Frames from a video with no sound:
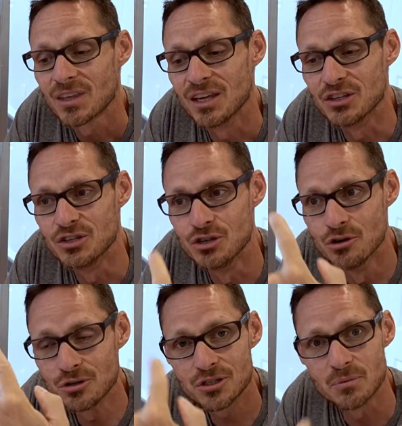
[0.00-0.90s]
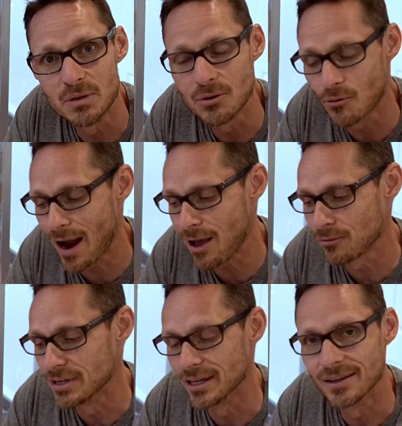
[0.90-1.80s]
It used to be
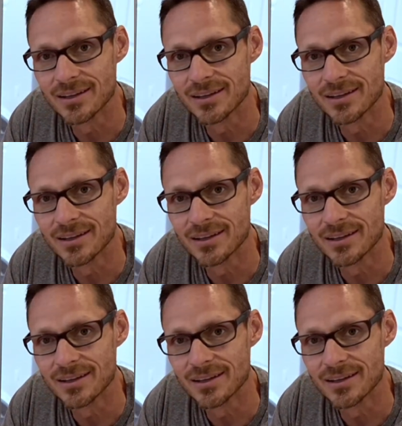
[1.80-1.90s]
rounded.